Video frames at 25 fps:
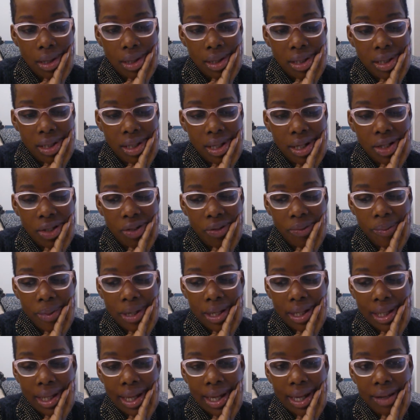stage of
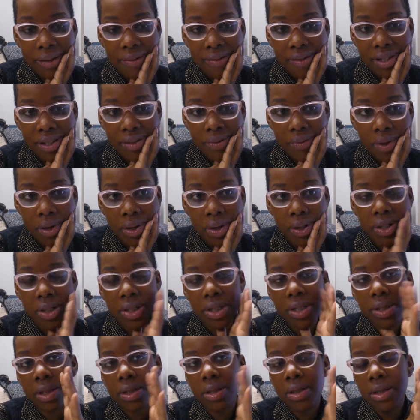my life as far
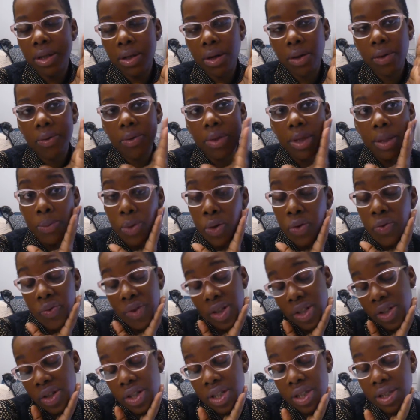as you know the move
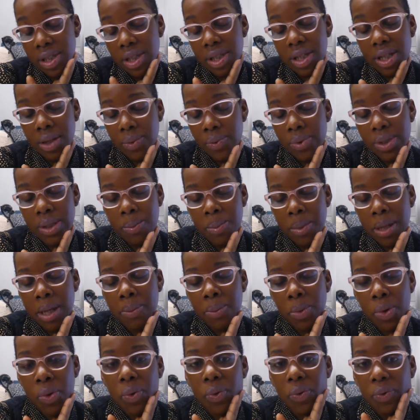was just it was a
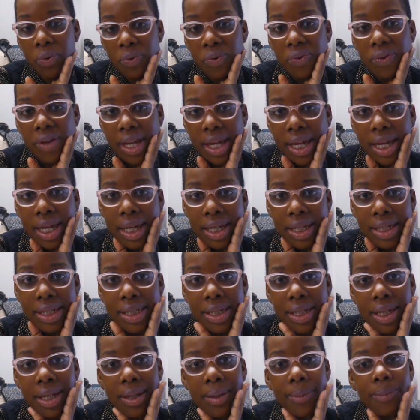big move
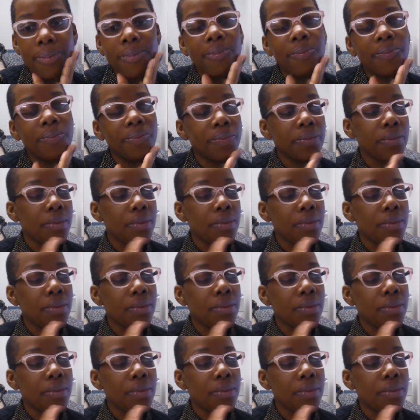and um,